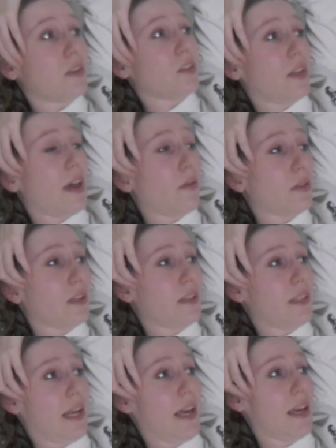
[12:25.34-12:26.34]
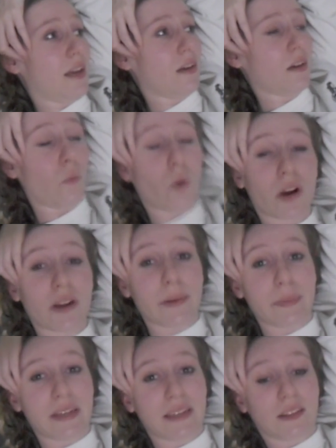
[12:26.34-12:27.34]
So that was our day. We're going to
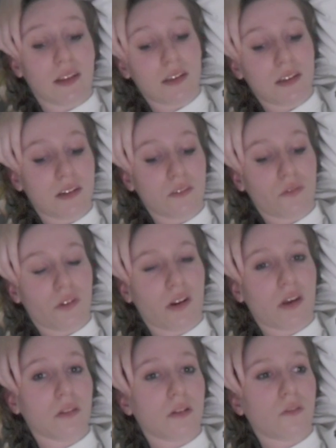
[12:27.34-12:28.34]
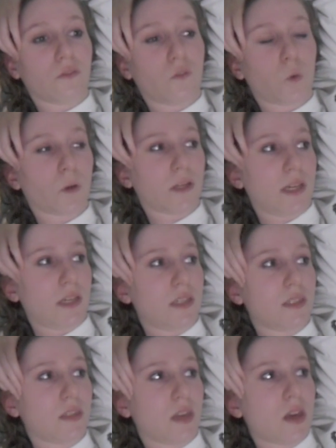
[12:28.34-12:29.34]
be in London for another 4
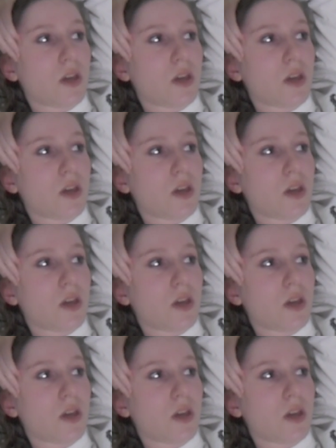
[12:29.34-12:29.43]
days.